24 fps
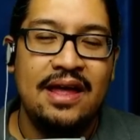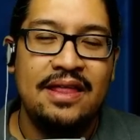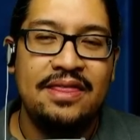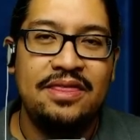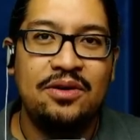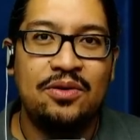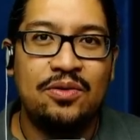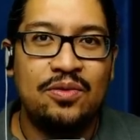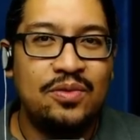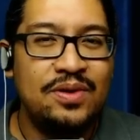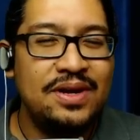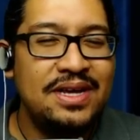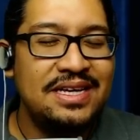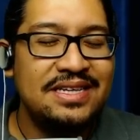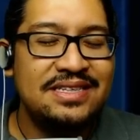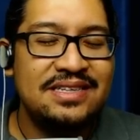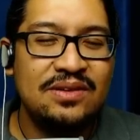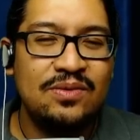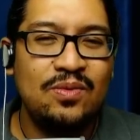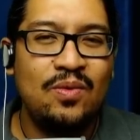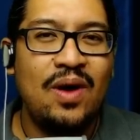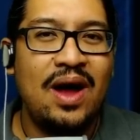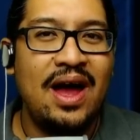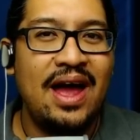The
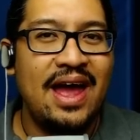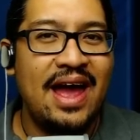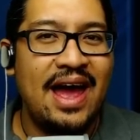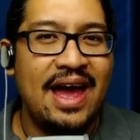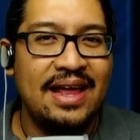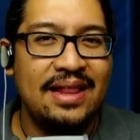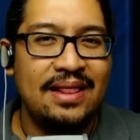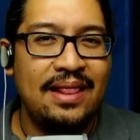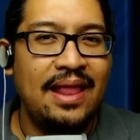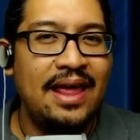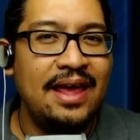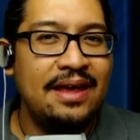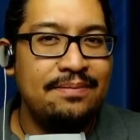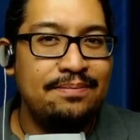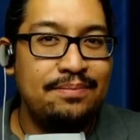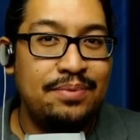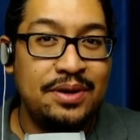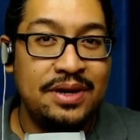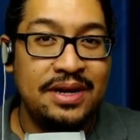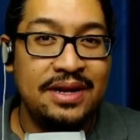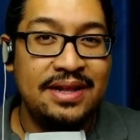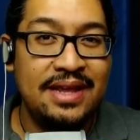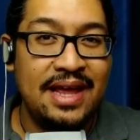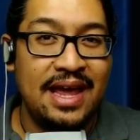reason why I like
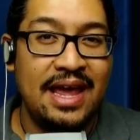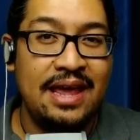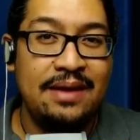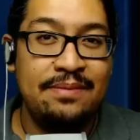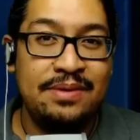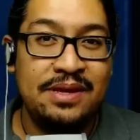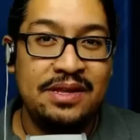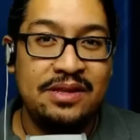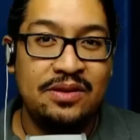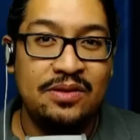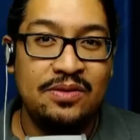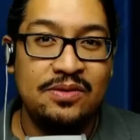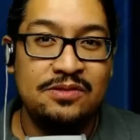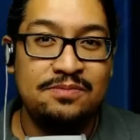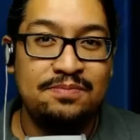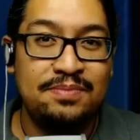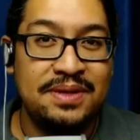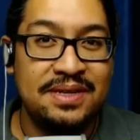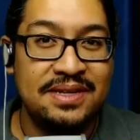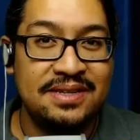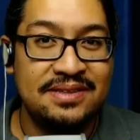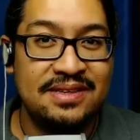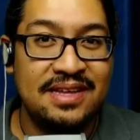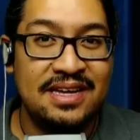putting the AB2s
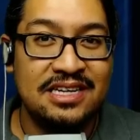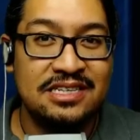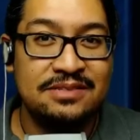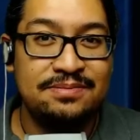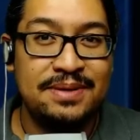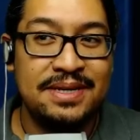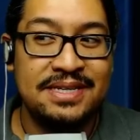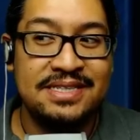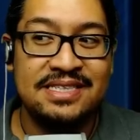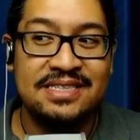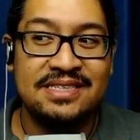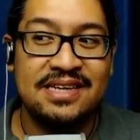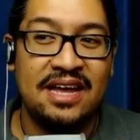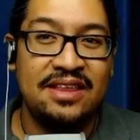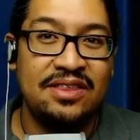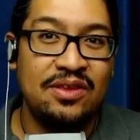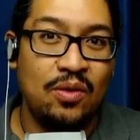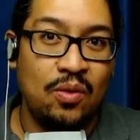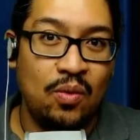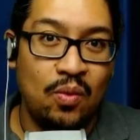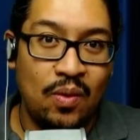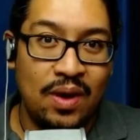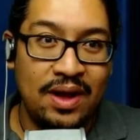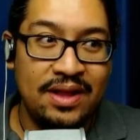plus Lux Pluses on the
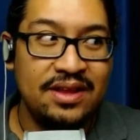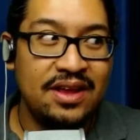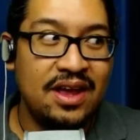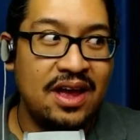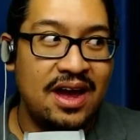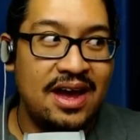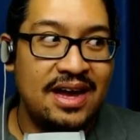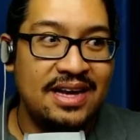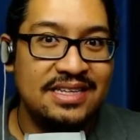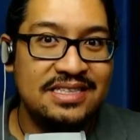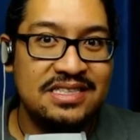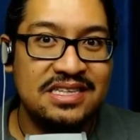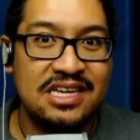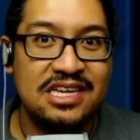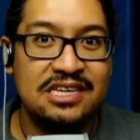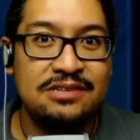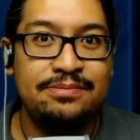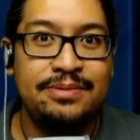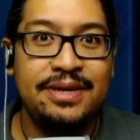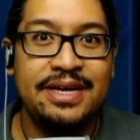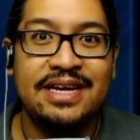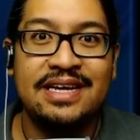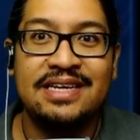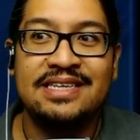one cost is
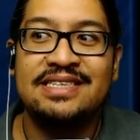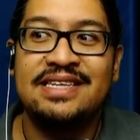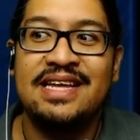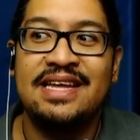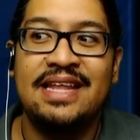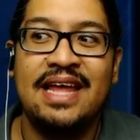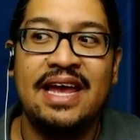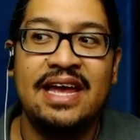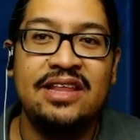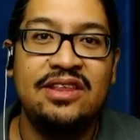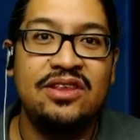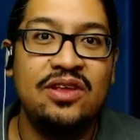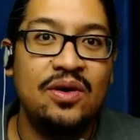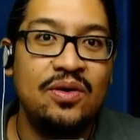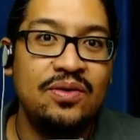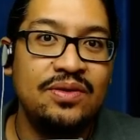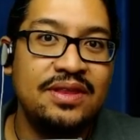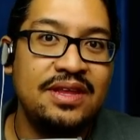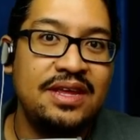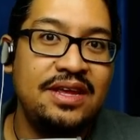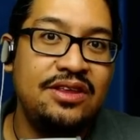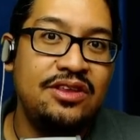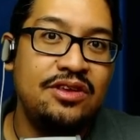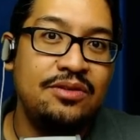because then I don't
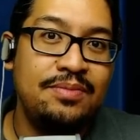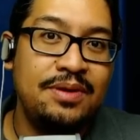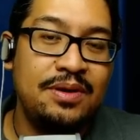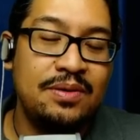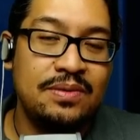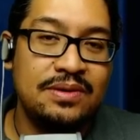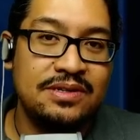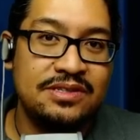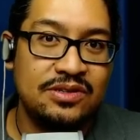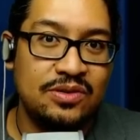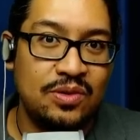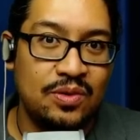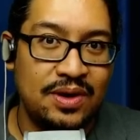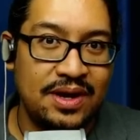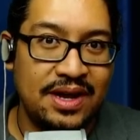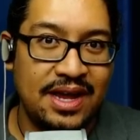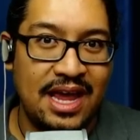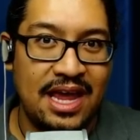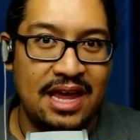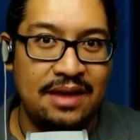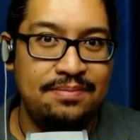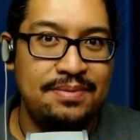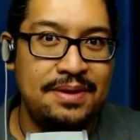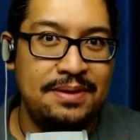need to be
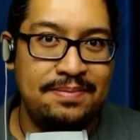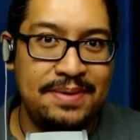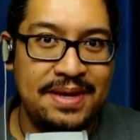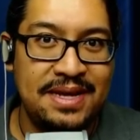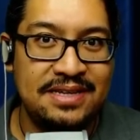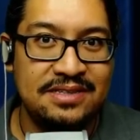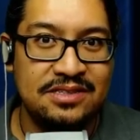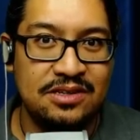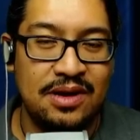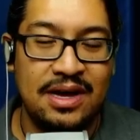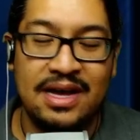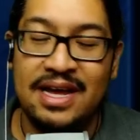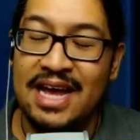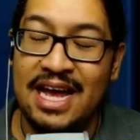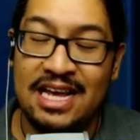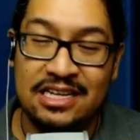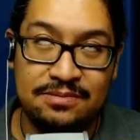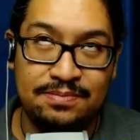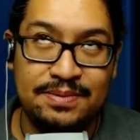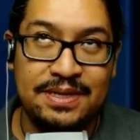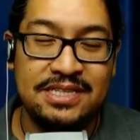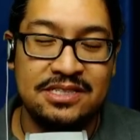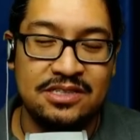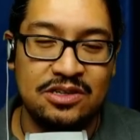restoring APP so
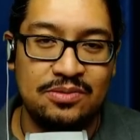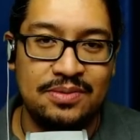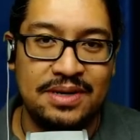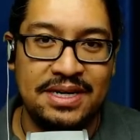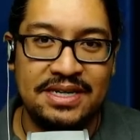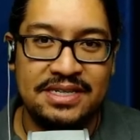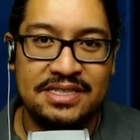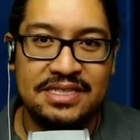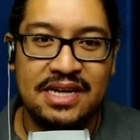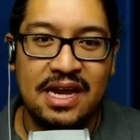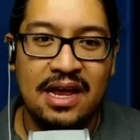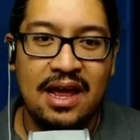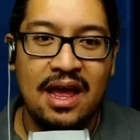SP so much.